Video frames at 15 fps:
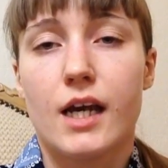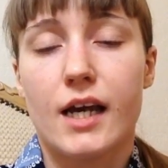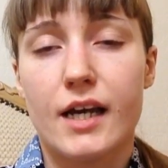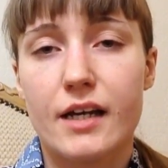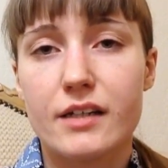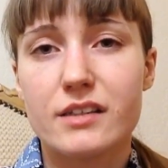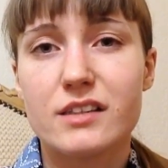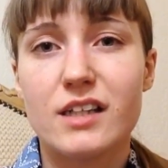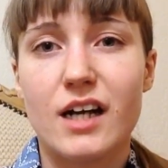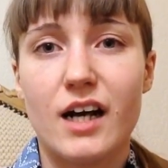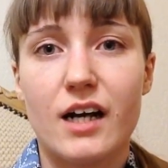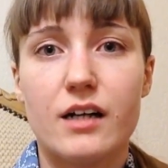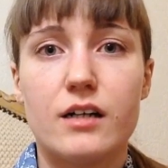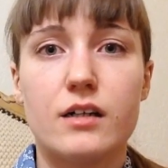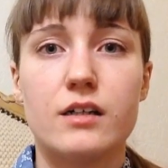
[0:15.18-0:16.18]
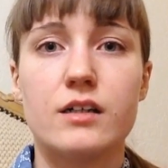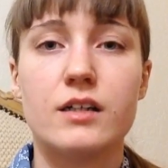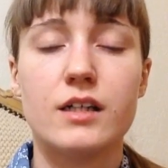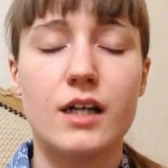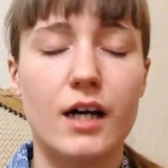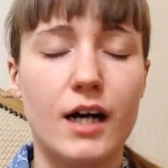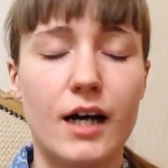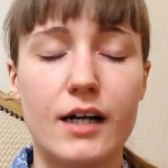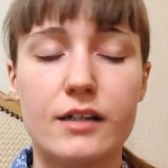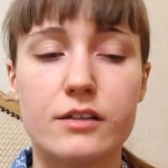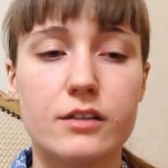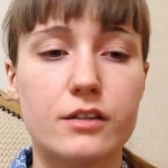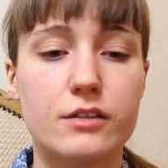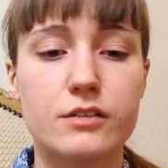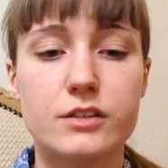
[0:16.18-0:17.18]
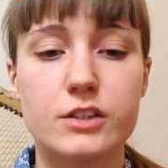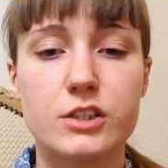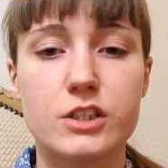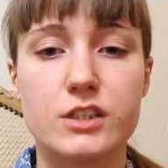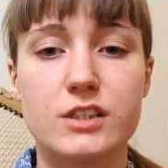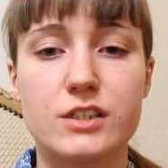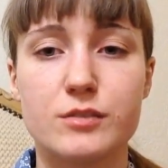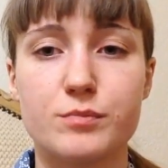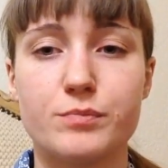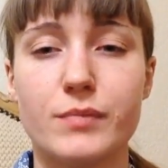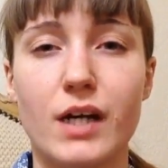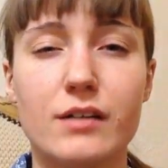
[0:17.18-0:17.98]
and I don't know, it's just